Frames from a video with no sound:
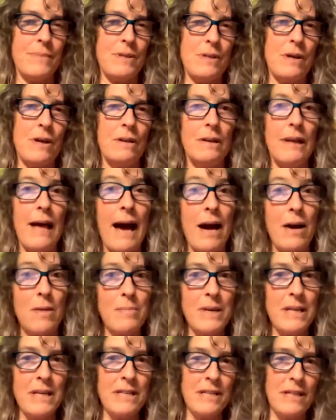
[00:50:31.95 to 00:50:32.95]
allow
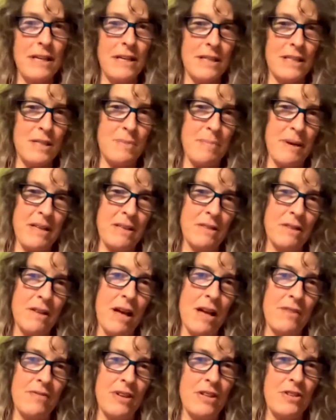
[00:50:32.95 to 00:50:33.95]
me to expend a
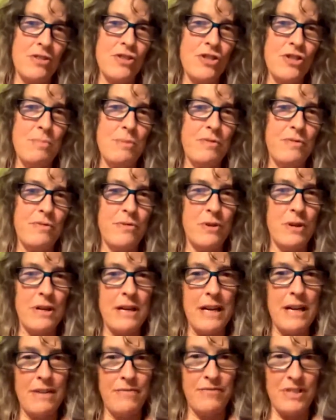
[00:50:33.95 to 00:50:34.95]
lot of energy before I
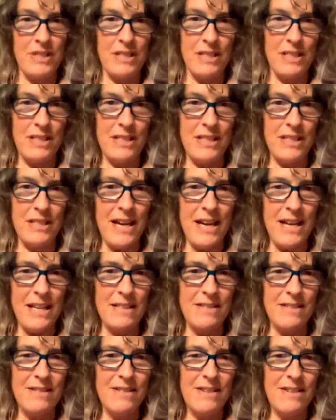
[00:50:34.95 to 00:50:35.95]
have to eat
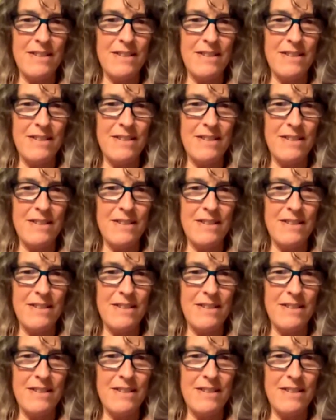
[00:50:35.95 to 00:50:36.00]
again?